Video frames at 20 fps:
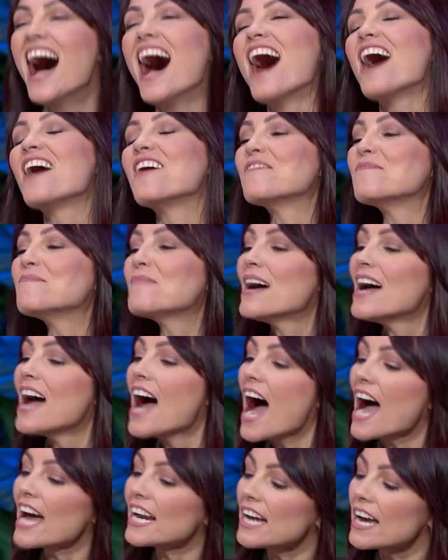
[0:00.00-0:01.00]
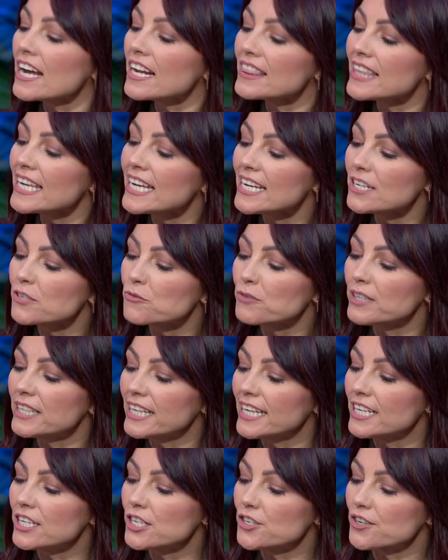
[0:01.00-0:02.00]
And I think it's really
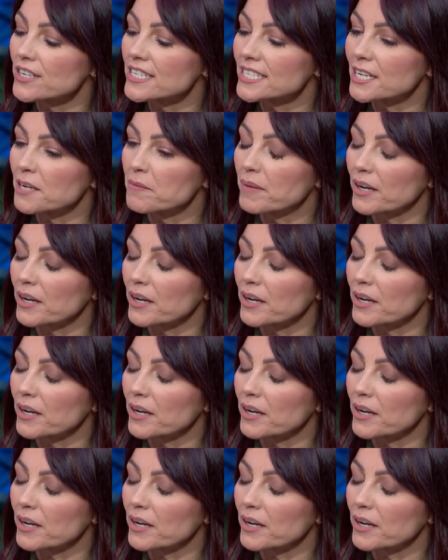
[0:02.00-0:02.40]
interesting